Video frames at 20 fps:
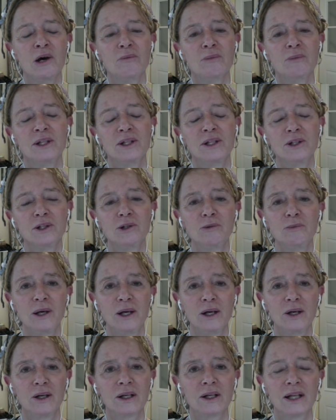But the new
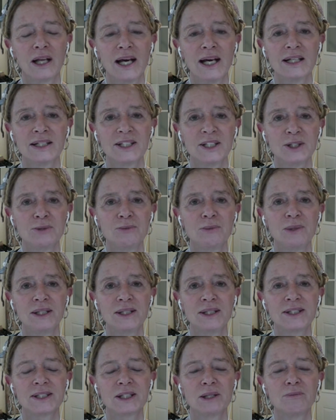pair of glasses
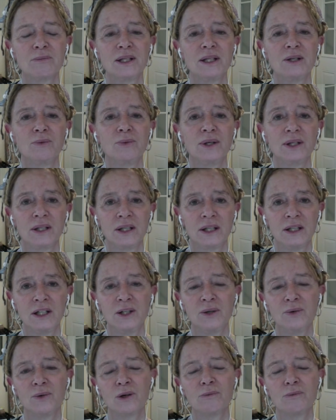means somebody within
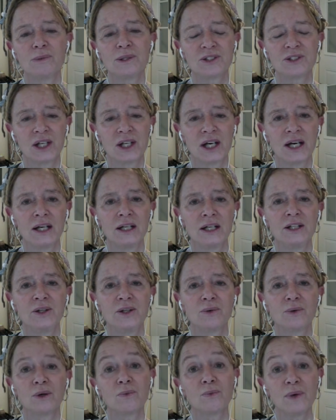you or beside
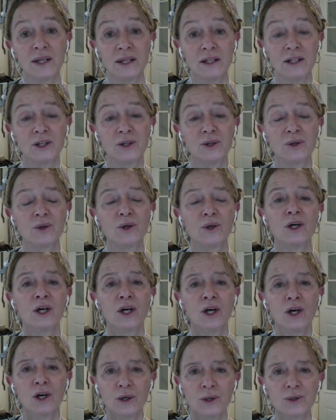you or with you
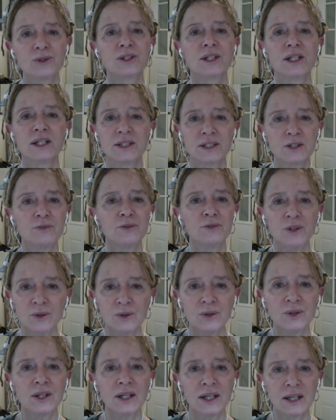who says, if you
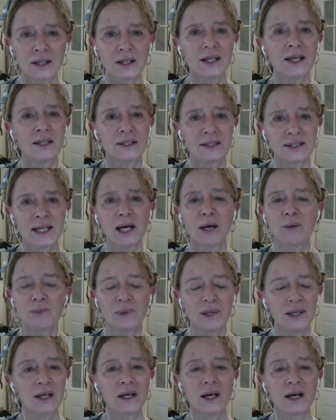think that's
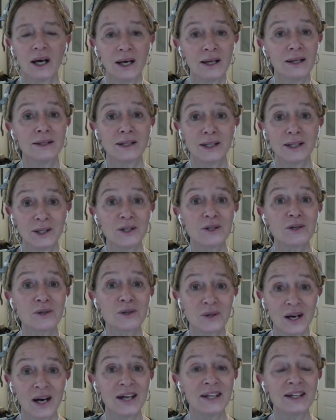happening, I think
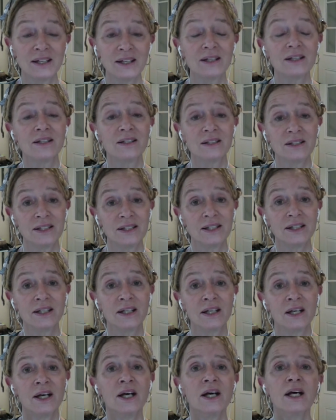you're, I think it did.
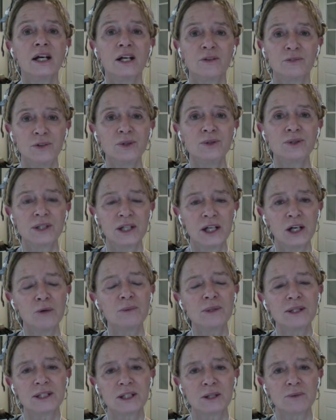If you tell
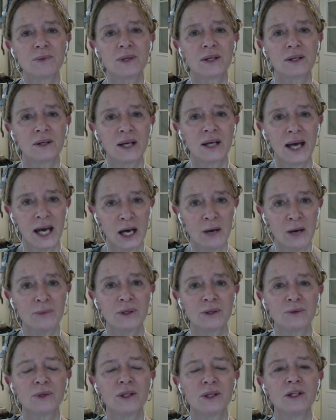me something
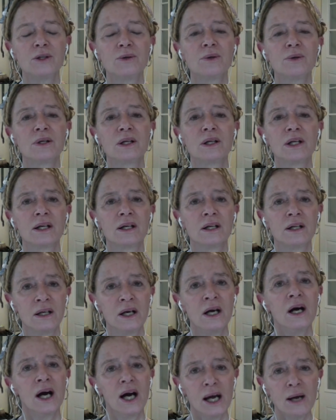happened when you were little,
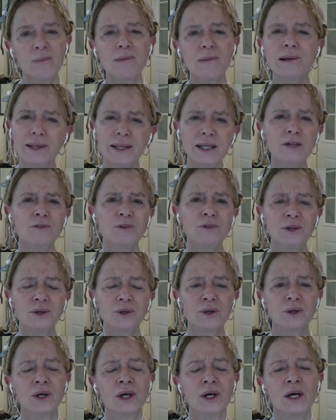I believe you.